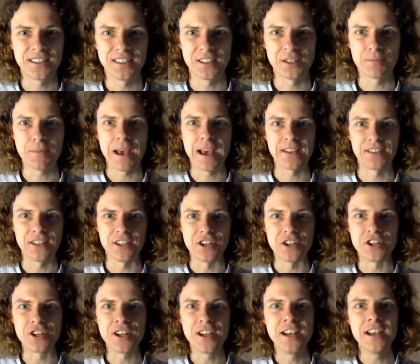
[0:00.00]
in this
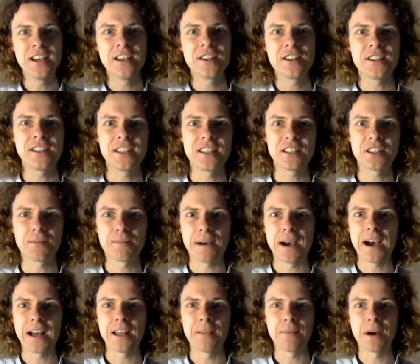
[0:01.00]
passage. She says the
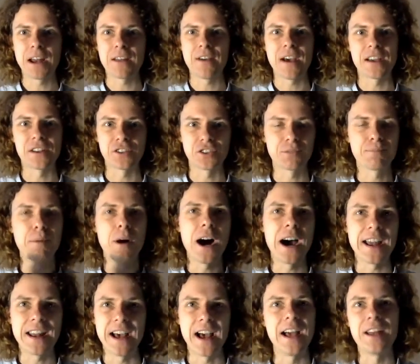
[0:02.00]
parlour might have had a
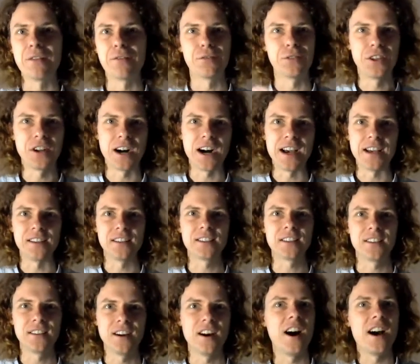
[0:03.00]
spider and flies,
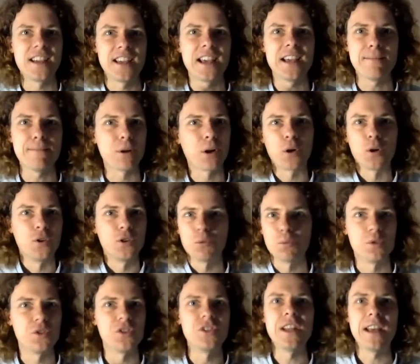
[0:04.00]
i.e. because it
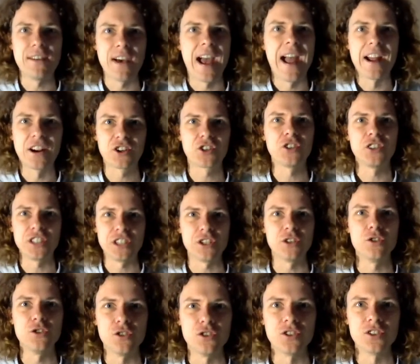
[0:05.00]
was never actually
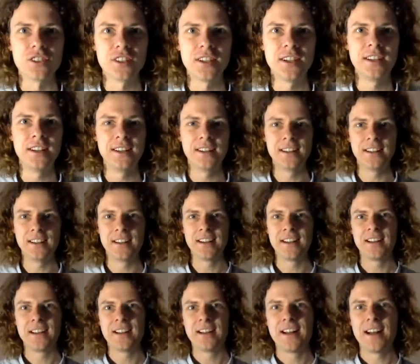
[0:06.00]
used.
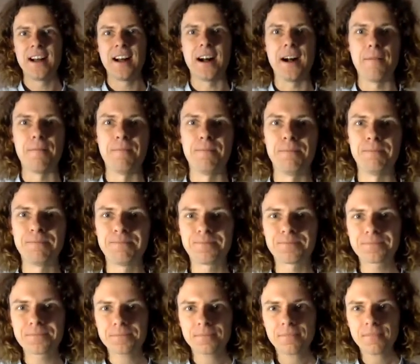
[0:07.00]

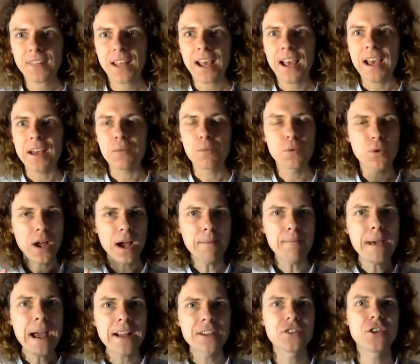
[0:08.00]
And we'll come
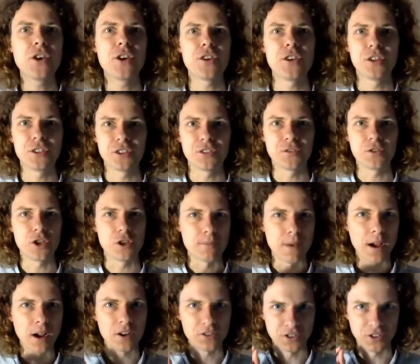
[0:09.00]
back to her use of humour
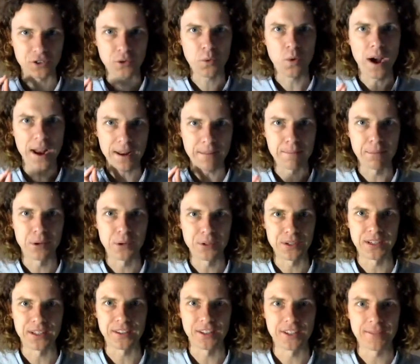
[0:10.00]
because it's quite
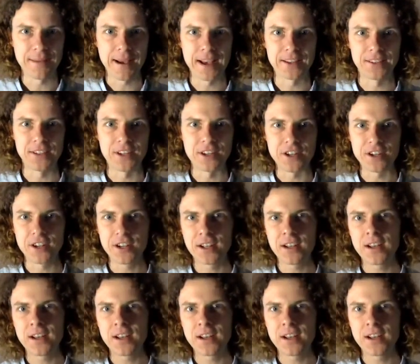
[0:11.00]
important in this passage.